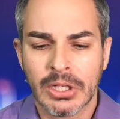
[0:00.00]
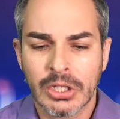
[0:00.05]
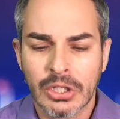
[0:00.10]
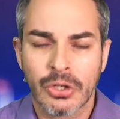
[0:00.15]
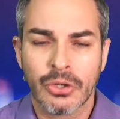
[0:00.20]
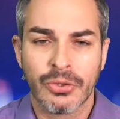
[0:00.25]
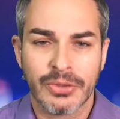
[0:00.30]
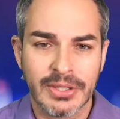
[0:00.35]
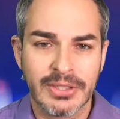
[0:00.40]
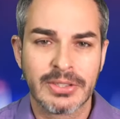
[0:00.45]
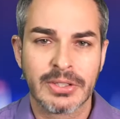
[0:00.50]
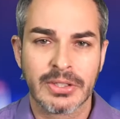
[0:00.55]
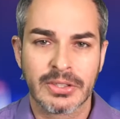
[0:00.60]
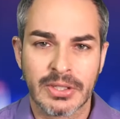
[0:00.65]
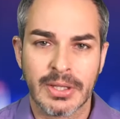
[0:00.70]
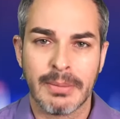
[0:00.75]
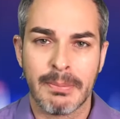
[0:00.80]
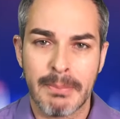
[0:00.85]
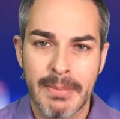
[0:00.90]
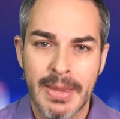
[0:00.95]
you know, this
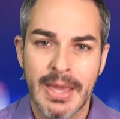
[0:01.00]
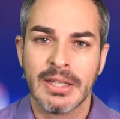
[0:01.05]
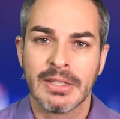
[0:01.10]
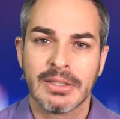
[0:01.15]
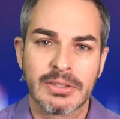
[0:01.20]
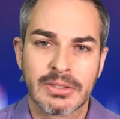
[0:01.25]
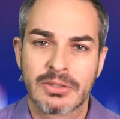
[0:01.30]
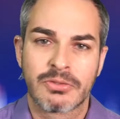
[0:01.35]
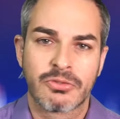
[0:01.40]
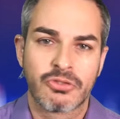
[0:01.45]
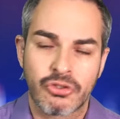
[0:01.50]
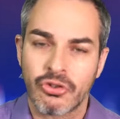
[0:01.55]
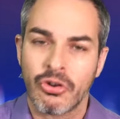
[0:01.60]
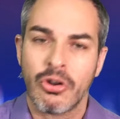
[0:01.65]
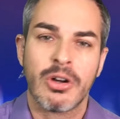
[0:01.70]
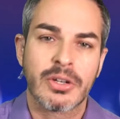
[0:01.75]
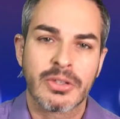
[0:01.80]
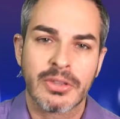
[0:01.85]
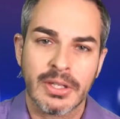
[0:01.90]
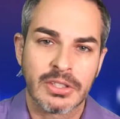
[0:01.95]
is the men's
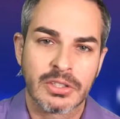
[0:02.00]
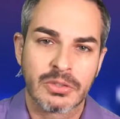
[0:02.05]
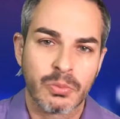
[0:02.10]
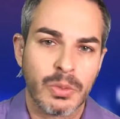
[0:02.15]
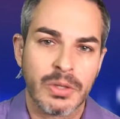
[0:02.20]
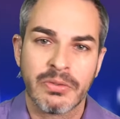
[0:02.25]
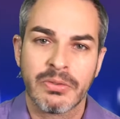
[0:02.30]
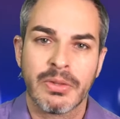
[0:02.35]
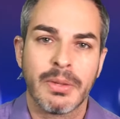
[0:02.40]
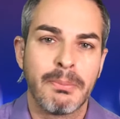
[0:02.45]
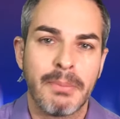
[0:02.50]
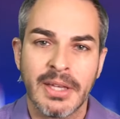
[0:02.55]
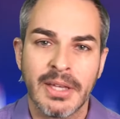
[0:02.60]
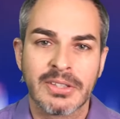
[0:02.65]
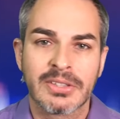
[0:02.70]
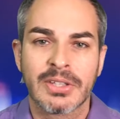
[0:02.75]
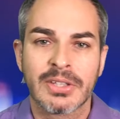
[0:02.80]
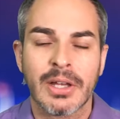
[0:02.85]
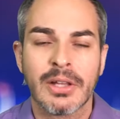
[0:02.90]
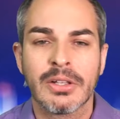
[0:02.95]
truck that's one of the
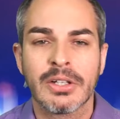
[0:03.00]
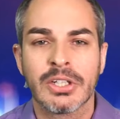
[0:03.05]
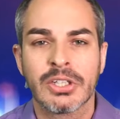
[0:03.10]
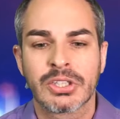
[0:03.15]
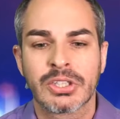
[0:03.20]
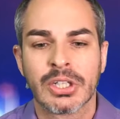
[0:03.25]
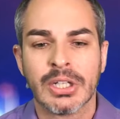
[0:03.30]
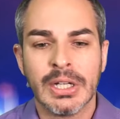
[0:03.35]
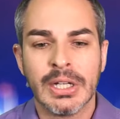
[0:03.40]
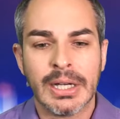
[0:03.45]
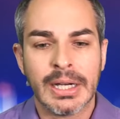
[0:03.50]
best sellers.